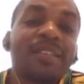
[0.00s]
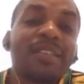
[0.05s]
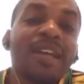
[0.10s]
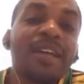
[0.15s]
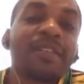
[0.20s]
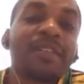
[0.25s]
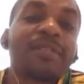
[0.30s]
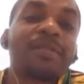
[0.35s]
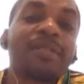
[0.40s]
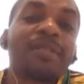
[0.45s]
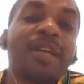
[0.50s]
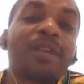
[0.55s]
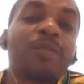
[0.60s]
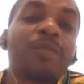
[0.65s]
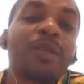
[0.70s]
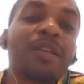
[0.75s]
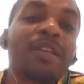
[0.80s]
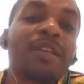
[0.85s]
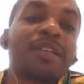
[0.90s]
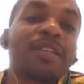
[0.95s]
than
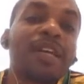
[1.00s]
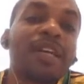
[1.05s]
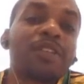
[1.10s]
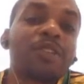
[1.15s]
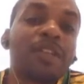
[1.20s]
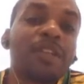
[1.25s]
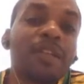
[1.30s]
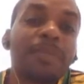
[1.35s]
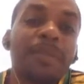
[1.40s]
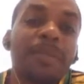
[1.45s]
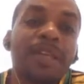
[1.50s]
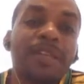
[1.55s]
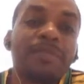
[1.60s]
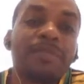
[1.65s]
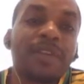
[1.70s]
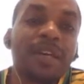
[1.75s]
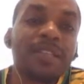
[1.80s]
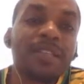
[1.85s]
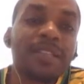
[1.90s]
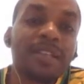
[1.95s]
when he's actually playing
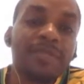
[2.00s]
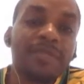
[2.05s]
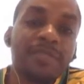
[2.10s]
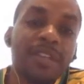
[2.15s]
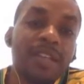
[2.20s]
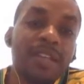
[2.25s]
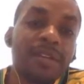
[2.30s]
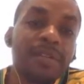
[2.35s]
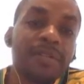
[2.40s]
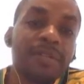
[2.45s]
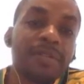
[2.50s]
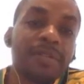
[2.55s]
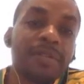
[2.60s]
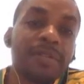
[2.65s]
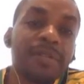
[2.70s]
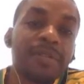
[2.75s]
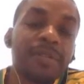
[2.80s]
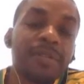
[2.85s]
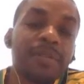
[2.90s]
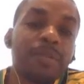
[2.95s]
for Aston Villa.
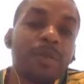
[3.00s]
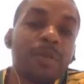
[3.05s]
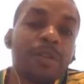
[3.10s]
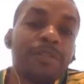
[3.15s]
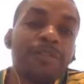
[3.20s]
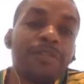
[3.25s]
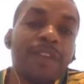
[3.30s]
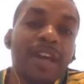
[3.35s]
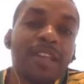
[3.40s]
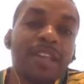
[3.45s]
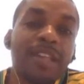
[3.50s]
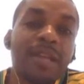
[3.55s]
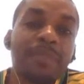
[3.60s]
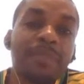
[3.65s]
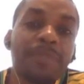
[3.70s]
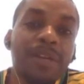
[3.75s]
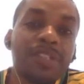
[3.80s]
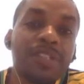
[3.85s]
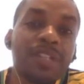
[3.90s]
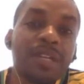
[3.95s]
More fight and
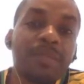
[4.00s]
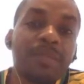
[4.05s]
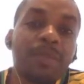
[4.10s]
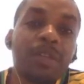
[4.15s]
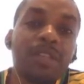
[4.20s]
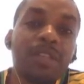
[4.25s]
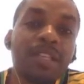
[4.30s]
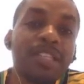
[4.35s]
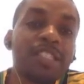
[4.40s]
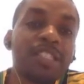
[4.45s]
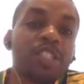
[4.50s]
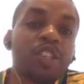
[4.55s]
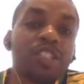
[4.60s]
passion, but it's